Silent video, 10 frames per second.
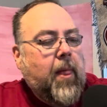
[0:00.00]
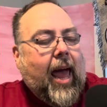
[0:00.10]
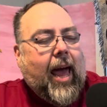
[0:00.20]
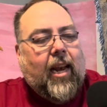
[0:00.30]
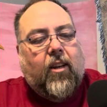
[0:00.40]

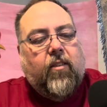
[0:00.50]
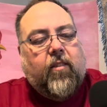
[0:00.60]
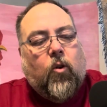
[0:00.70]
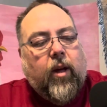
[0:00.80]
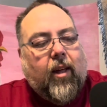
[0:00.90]
And just a
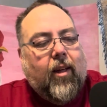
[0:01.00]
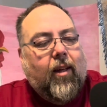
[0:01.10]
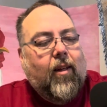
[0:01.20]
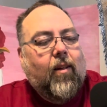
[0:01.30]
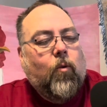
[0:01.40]
quick
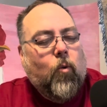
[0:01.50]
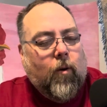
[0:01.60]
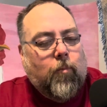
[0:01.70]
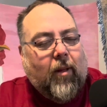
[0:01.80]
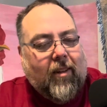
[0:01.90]

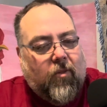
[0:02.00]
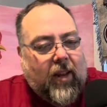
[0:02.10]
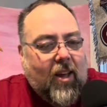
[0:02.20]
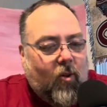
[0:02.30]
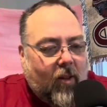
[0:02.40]
workplace video